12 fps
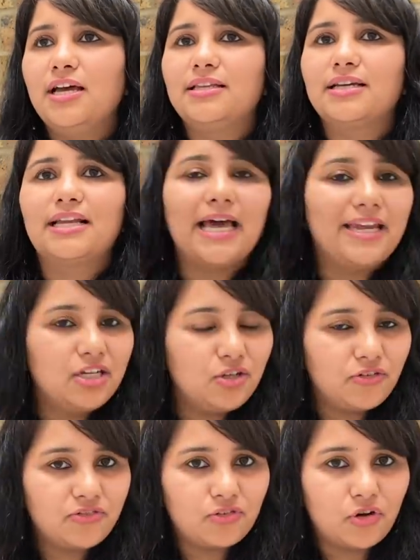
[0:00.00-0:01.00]
the clarity
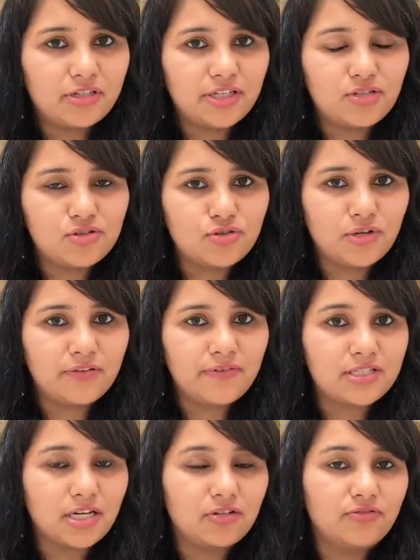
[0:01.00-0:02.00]
of thought that you show in the
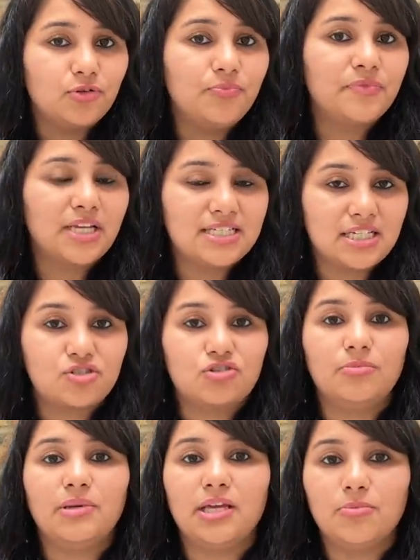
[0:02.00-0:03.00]
visa interview is
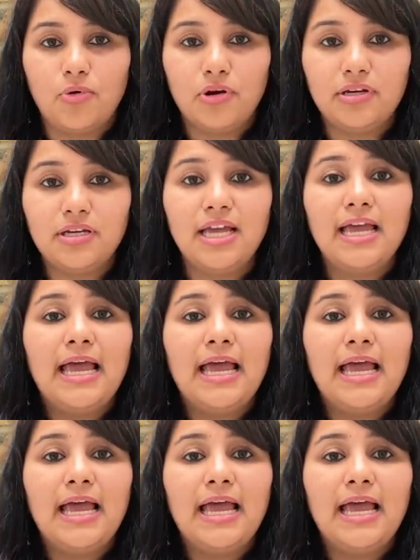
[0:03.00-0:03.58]
extremely important,